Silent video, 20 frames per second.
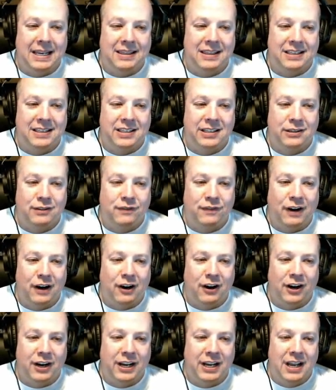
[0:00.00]
This is
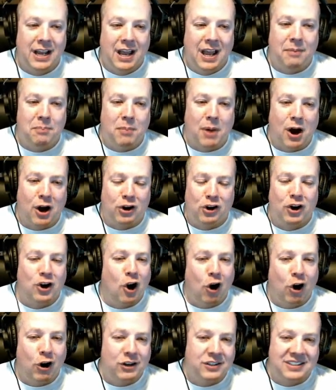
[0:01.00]
very modern
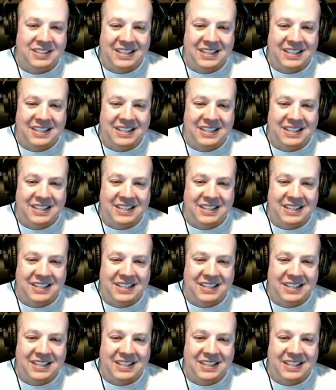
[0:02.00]
art